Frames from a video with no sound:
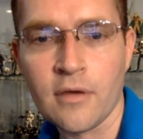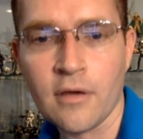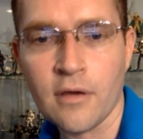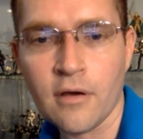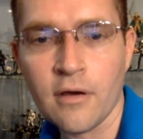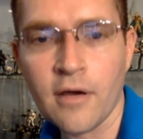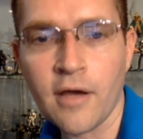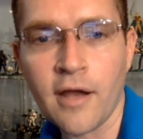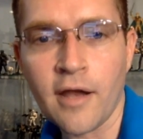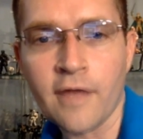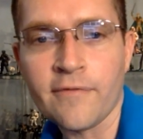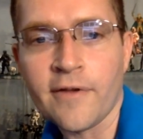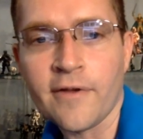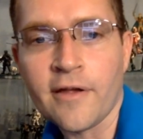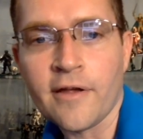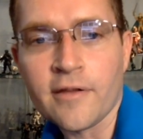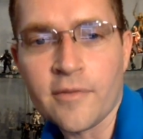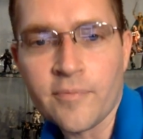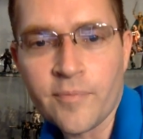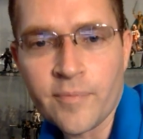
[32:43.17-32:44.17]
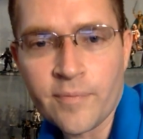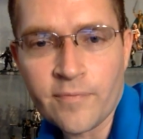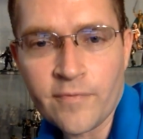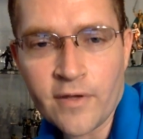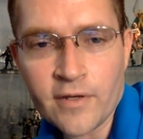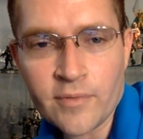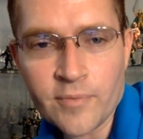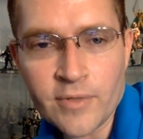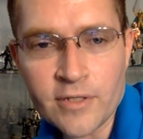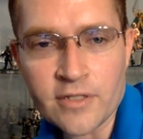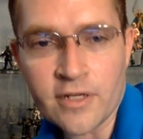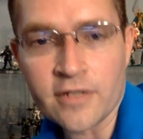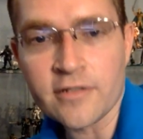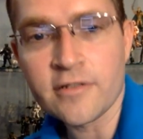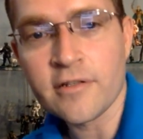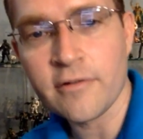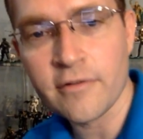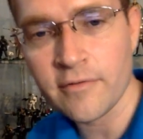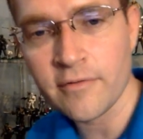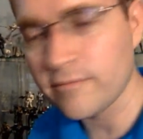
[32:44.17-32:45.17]
All right, I found a picture.
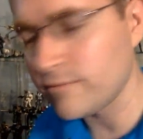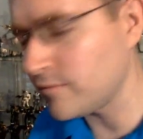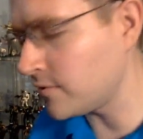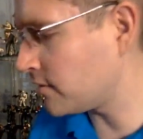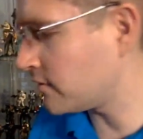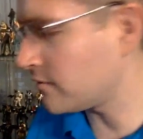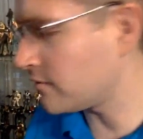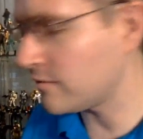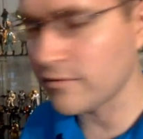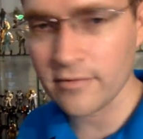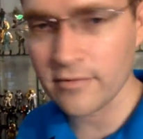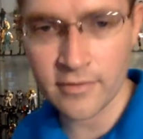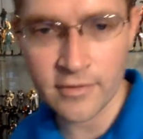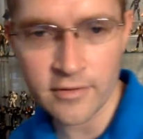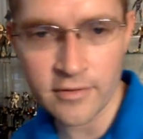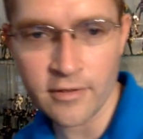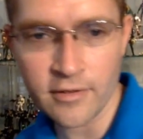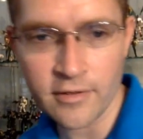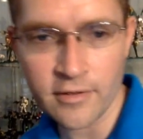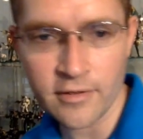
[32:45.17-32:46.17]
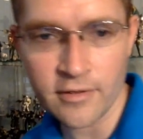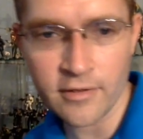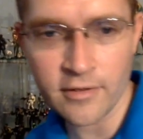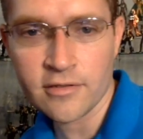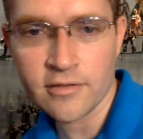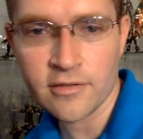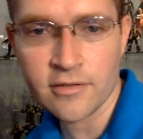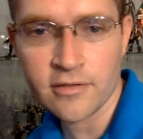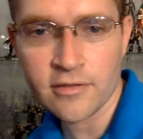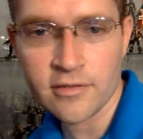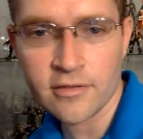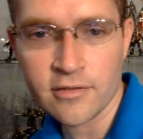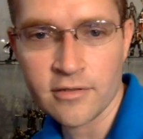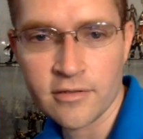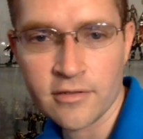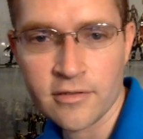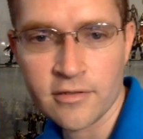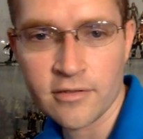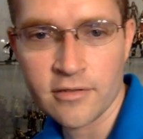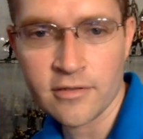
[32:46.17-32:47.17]
So, all right, so
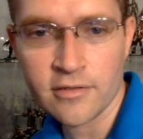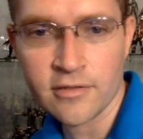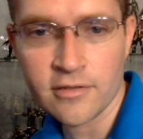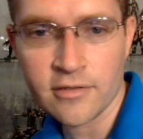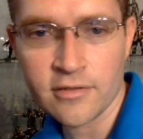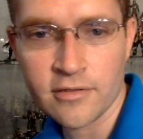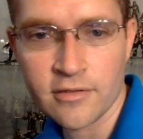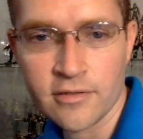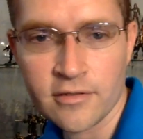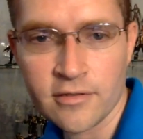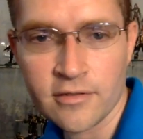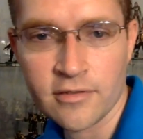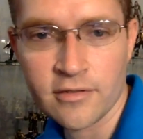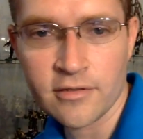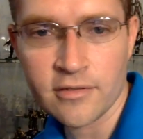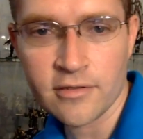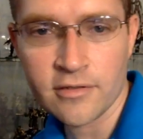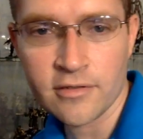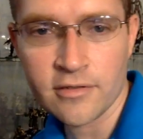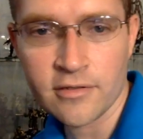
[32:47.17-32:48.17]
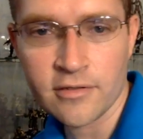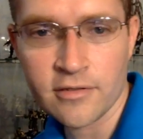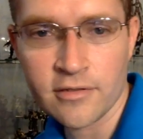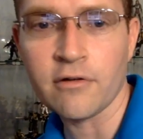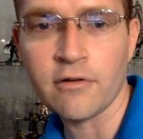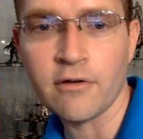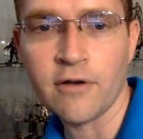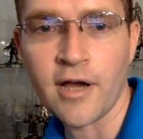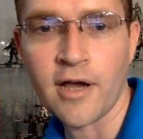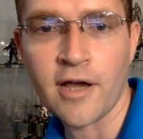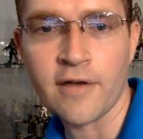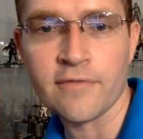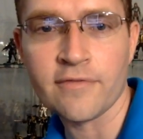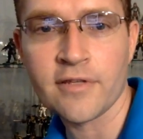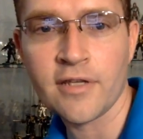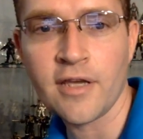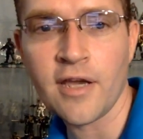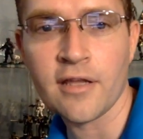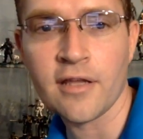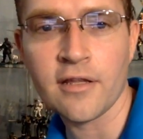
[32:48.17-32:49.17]
the Gryphon aerial assault
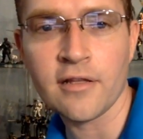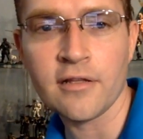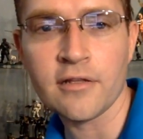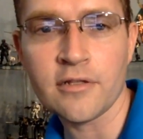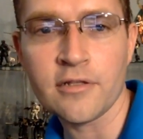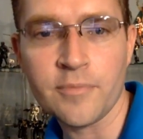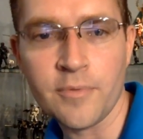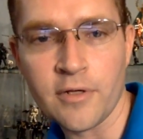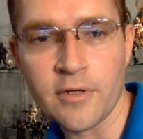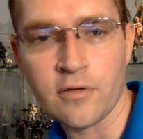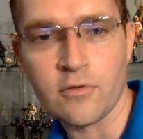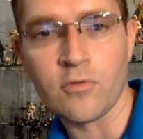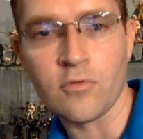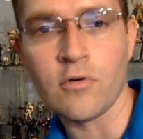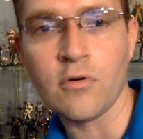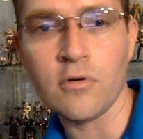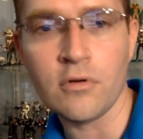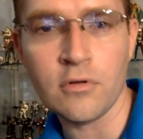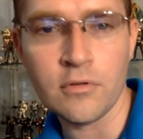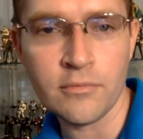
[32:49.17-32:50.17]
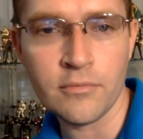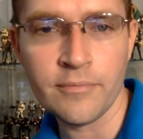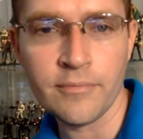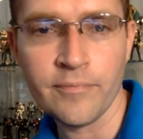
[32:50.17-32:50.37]
craft. Yeah, that looks pretty cool.